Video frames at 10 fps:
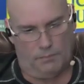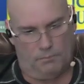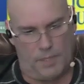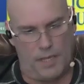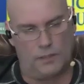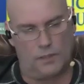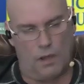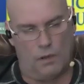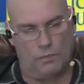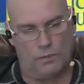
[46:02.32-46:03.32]
Being
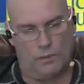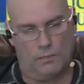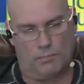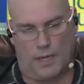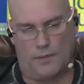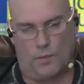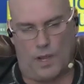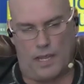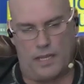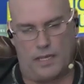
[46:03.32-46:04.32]
alone, by the
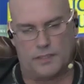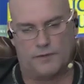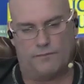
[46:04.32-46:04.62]
way, is a